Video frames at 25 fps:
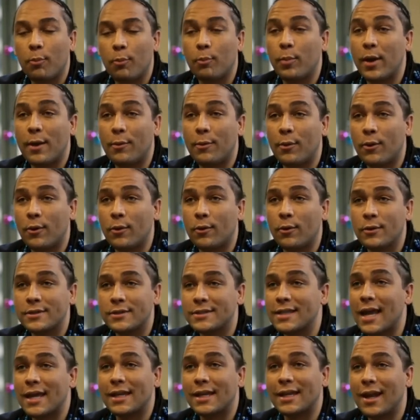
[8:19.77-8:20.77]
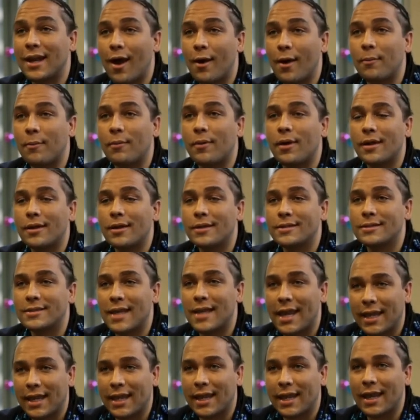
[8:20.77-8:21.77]
These young people aren't
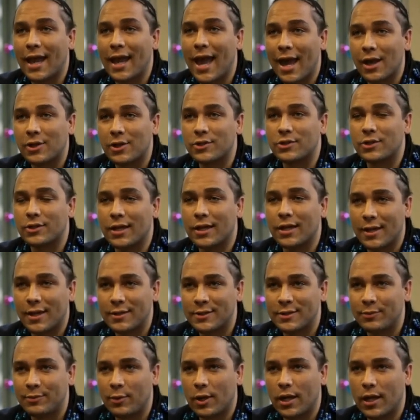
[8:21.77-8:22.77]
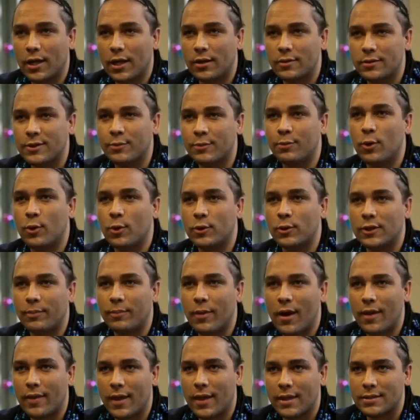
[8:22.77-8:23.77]
just recipients of an
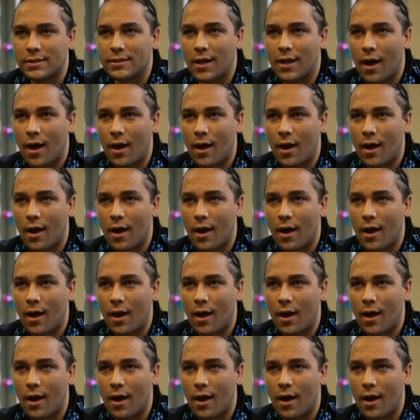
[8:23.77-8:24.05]
accolade,